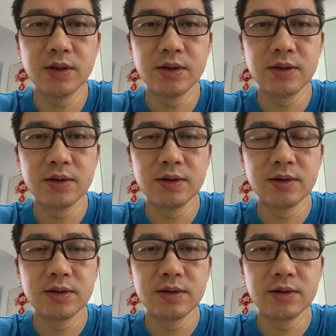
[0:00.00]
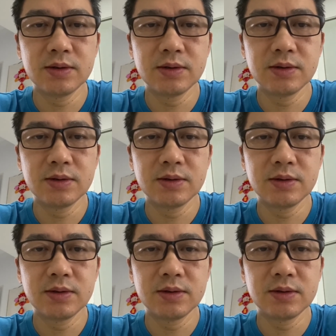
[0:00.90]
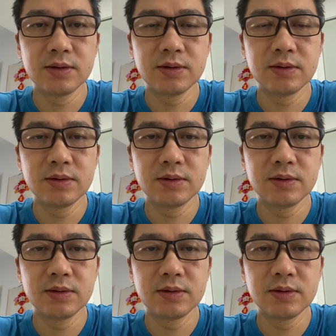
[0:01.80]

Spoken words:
[no speech]